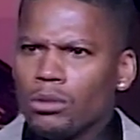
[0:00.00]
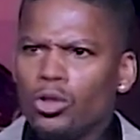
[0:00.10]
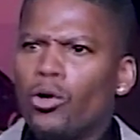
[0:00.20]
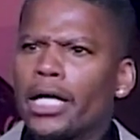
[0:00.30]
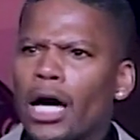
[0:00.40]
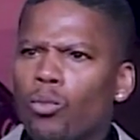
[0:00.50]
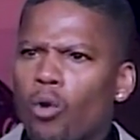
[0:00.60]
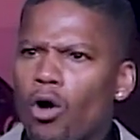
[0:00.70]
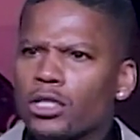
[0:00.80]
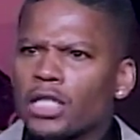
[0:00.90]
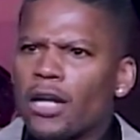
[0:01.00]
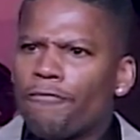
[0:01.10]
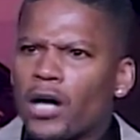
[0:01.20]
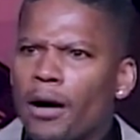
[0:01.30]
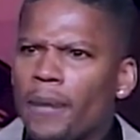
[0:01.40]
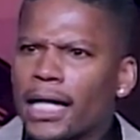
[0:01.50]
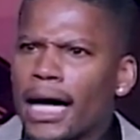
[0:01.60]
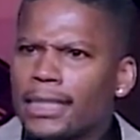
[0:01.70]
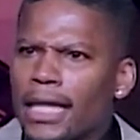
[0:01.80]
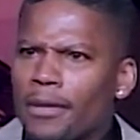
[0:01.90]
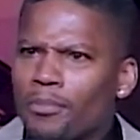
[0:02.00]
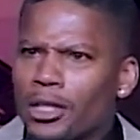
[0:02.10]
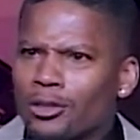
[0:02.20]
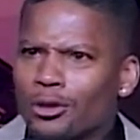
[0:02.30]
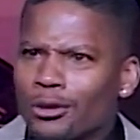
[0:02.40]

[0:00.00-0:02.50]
You know he got warrants. Stay the fuck out my goddamn business.